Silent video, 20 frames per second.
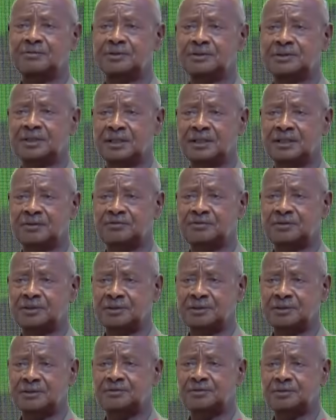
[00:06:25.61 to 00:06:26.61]
which I left
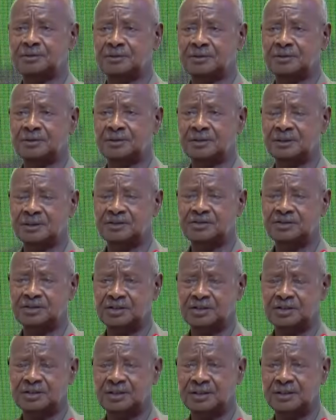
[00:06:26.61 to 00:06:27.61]
in
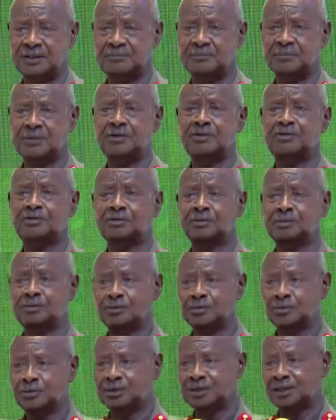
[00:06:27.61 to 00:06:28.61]
Kasese, Bernard
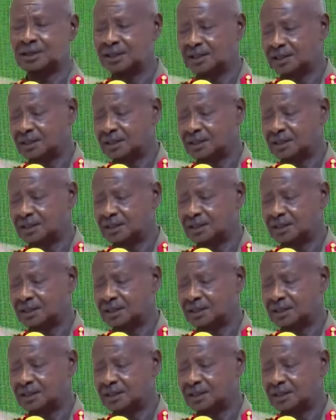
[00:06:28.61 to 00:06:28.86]
Tumukunde.